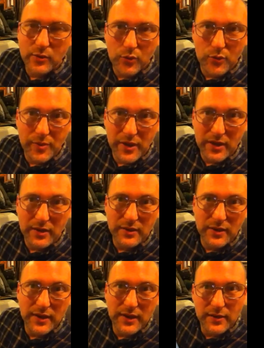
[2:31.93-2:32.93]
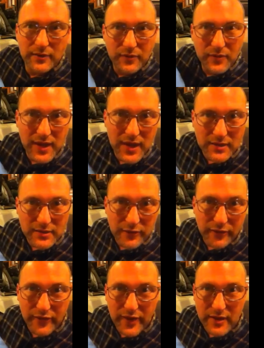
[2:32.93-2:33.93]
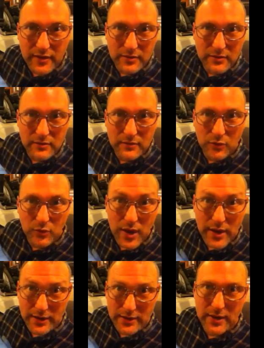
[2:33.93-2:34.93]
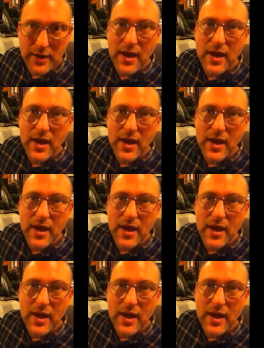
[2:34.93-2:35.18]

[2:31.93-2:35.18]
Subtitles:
repeatedly get it to fit right.